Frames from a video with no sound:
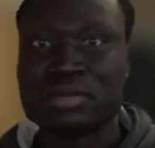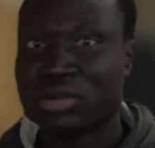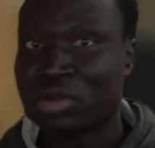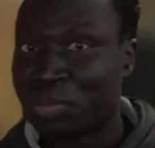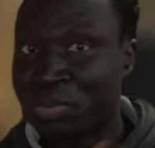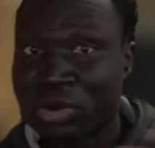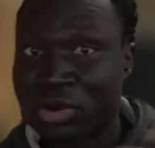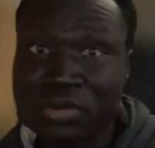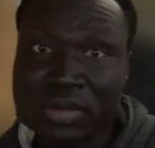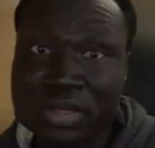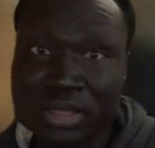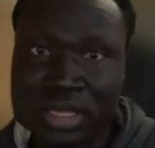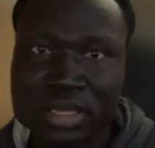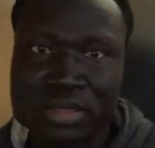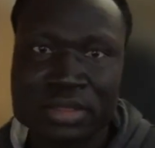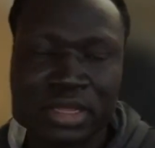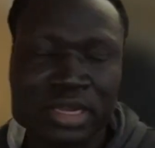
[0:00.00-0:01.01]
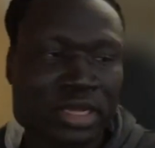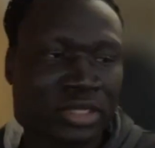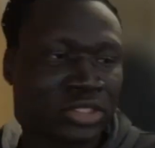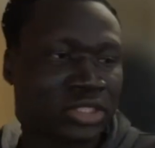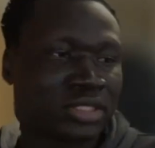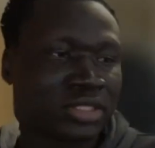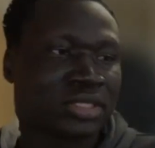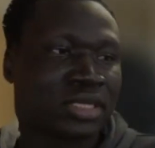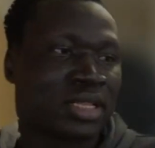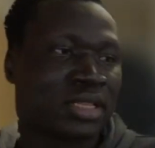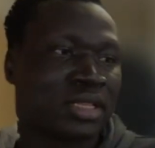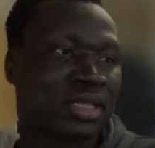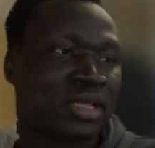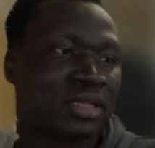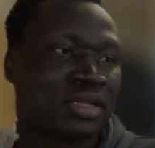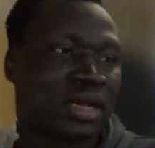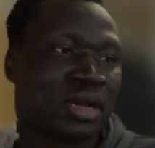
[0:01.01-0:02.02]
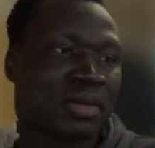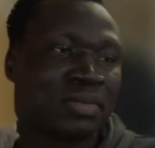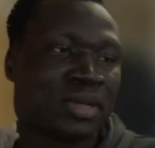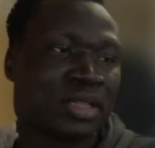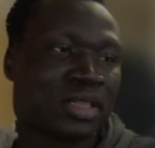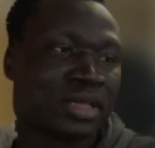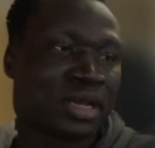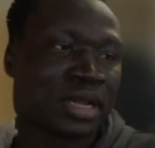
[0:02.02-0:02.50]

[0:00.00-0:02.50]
you know, following the elections and the